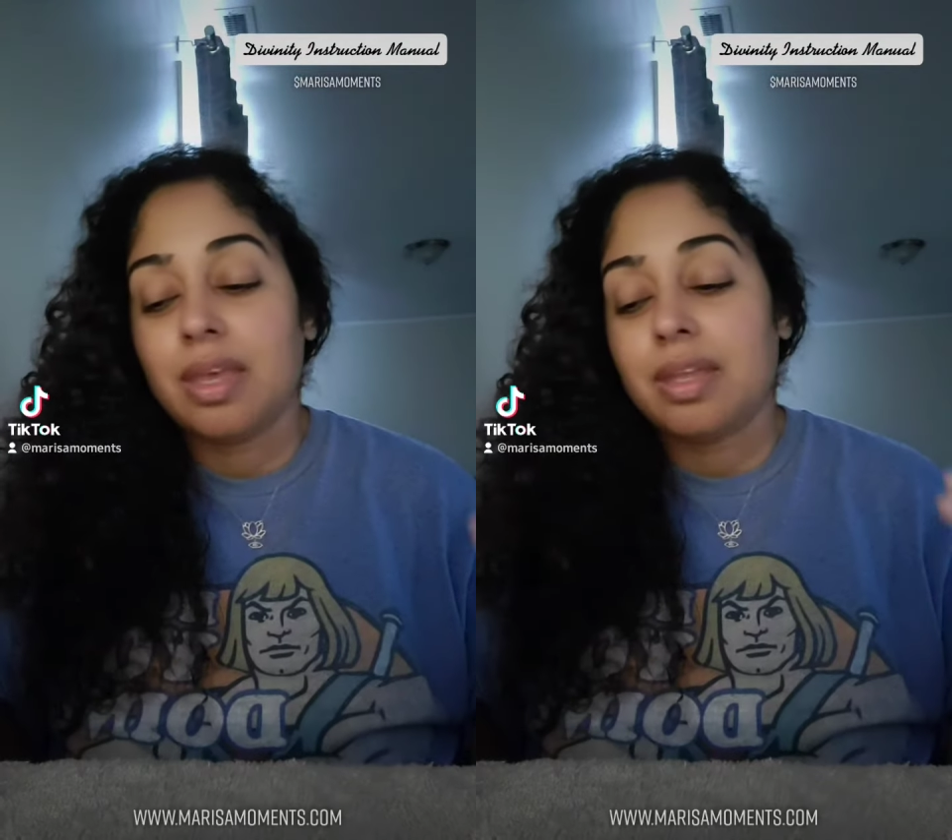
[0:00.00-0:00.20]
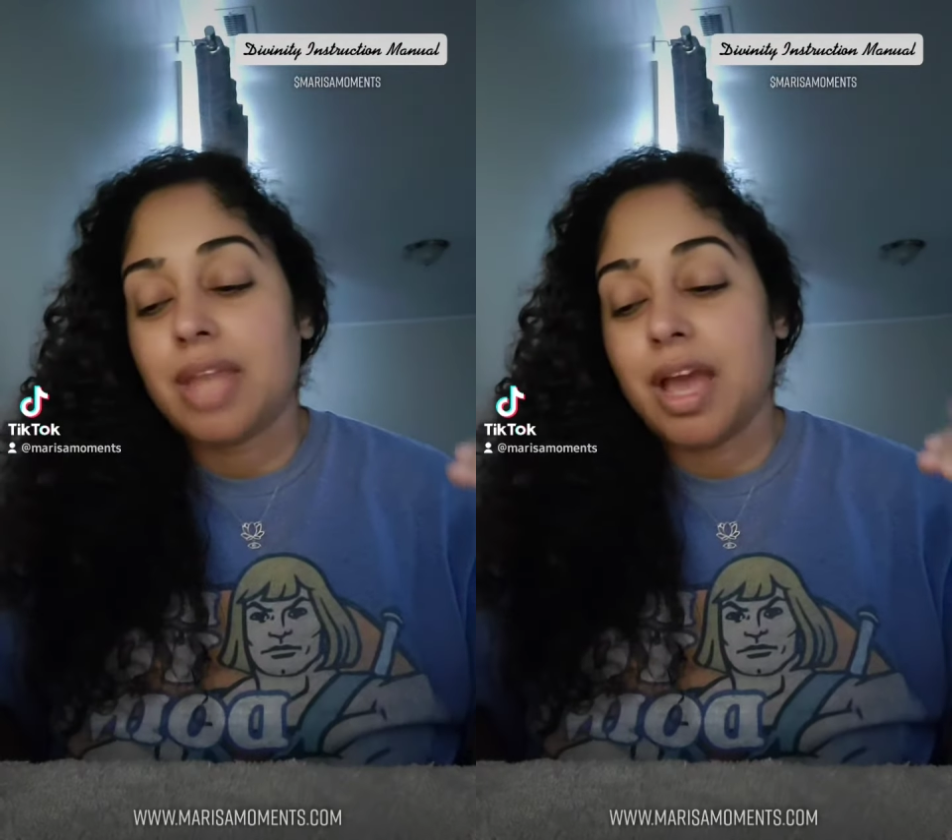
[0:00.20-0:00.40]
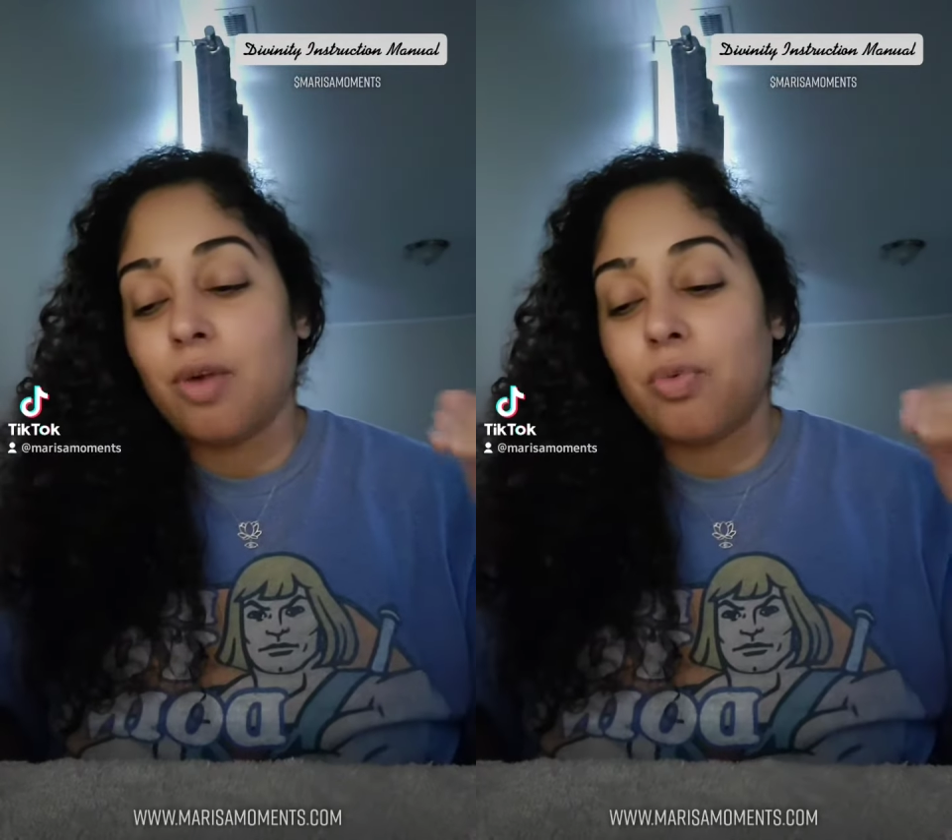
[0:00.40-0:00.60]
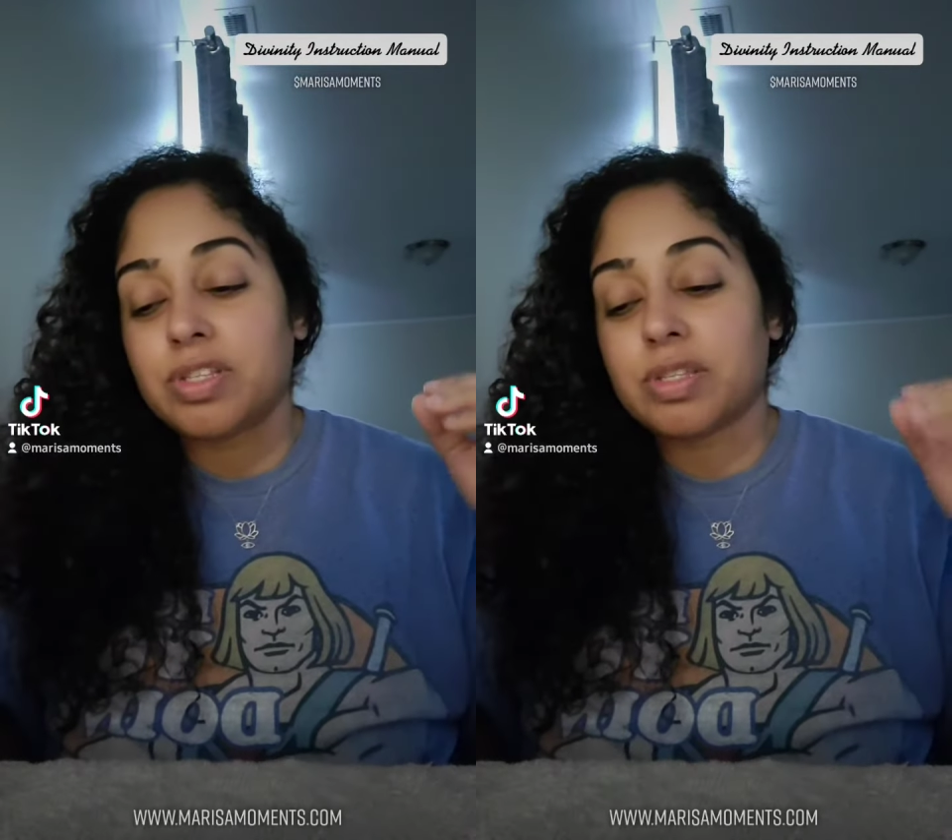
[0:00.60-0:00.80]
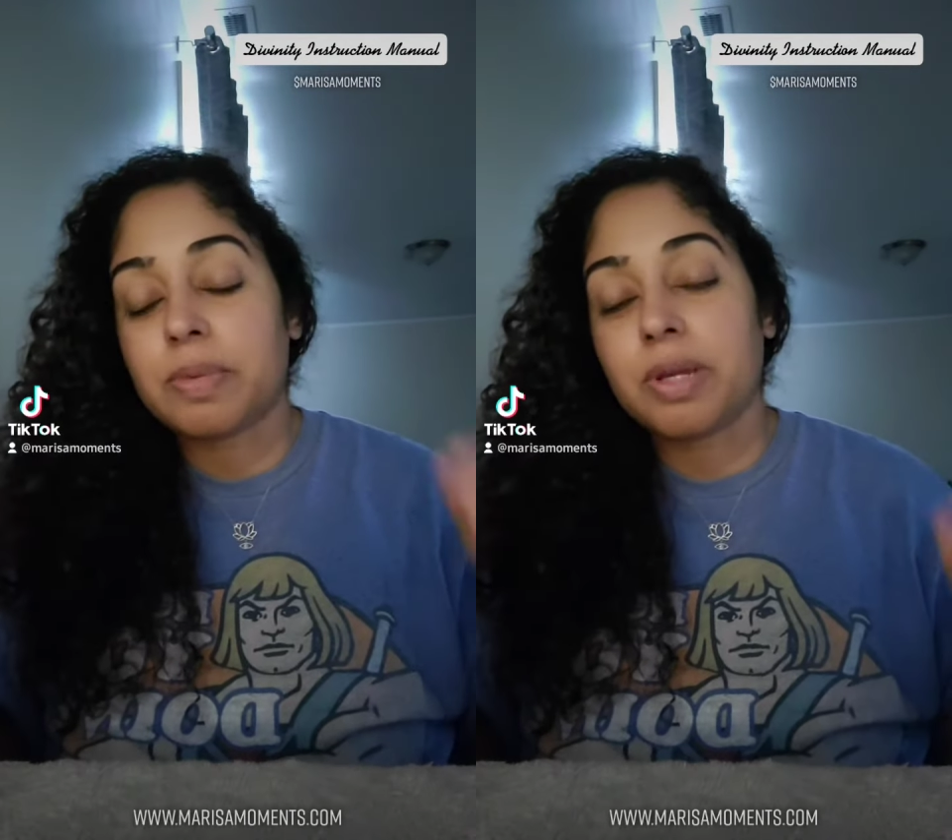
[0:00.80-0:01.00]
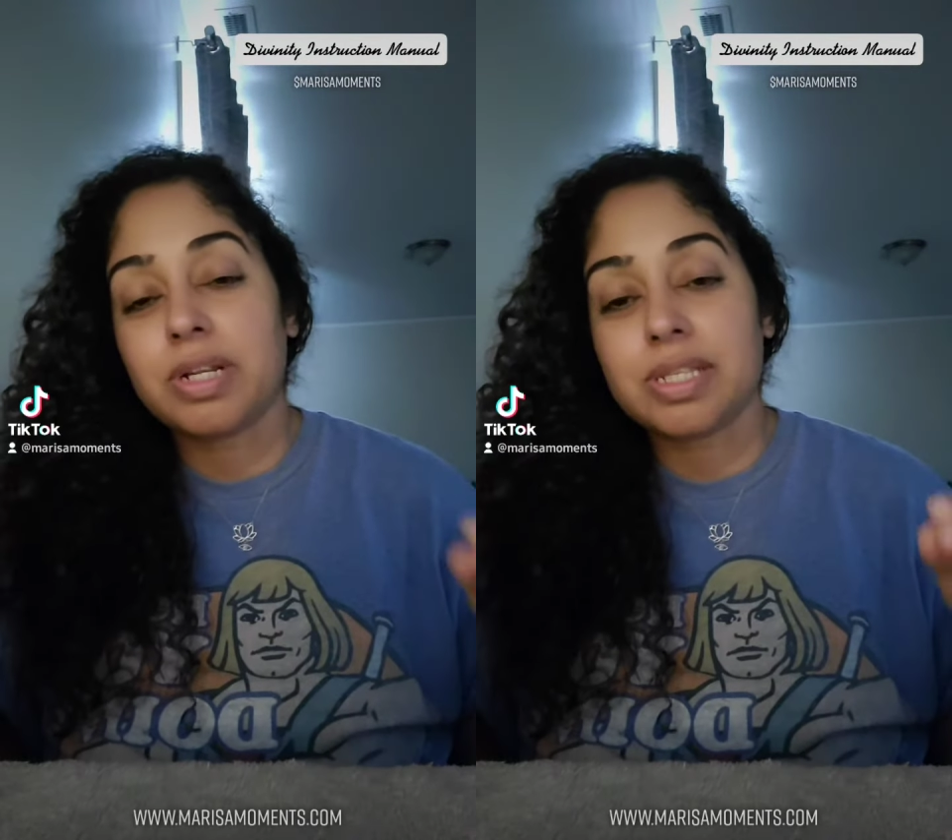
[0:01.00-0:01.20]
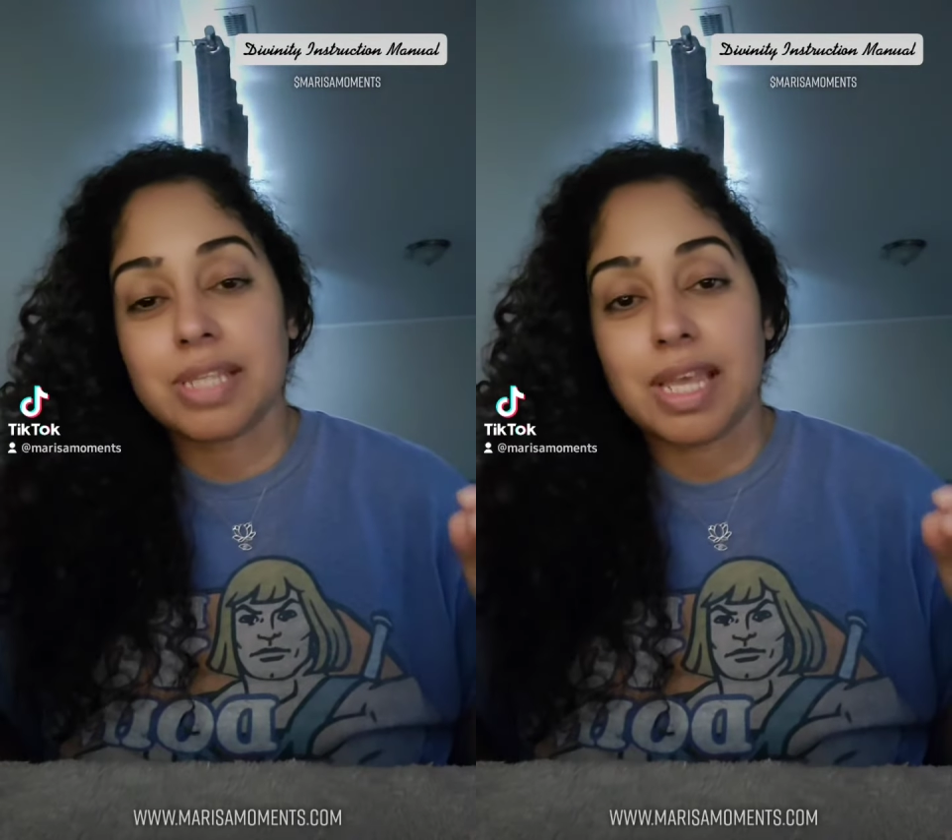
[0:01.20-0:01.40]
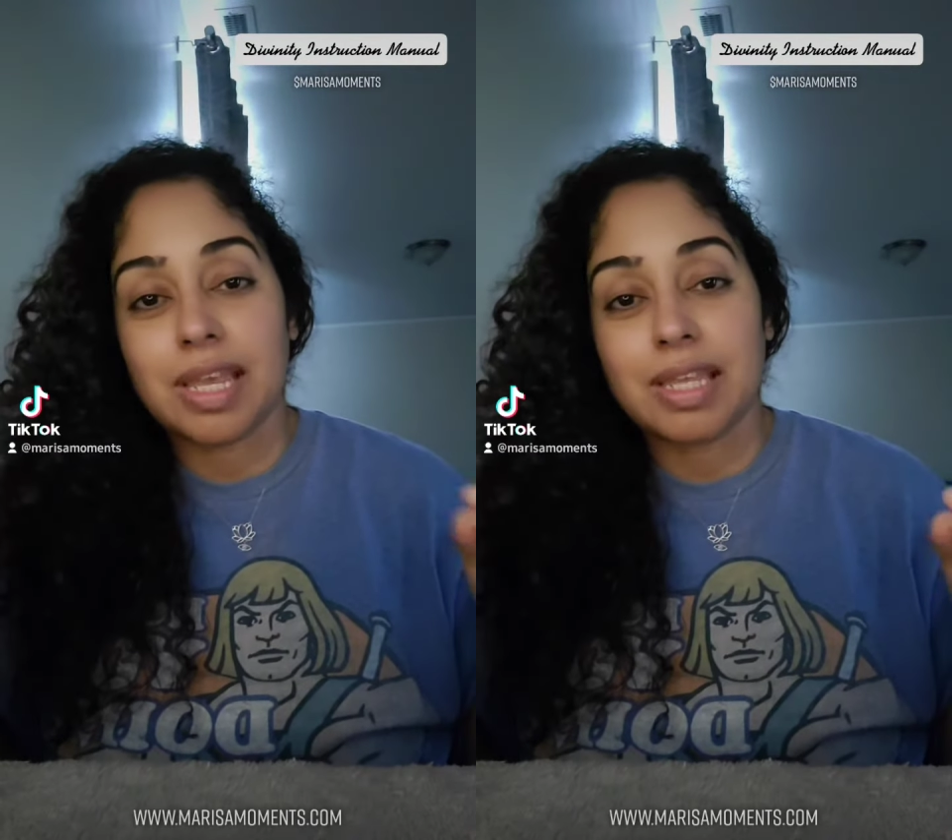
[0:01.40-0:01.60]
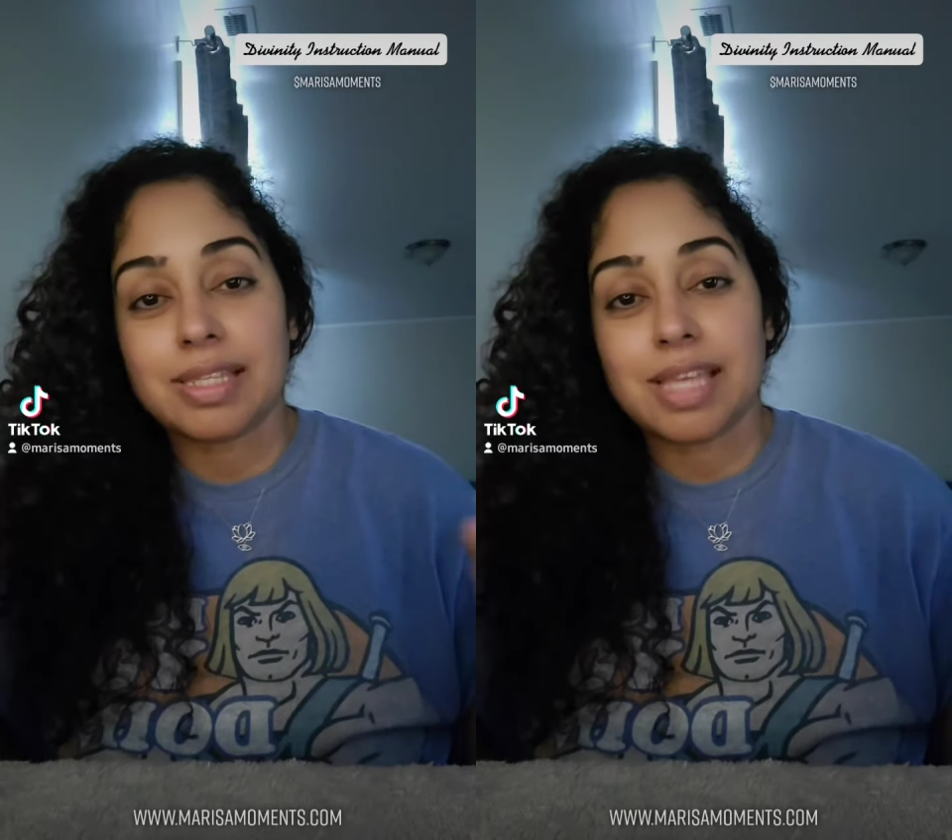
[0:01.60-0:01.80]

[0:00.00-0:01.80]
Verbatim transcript: Now, what Spirit is saying is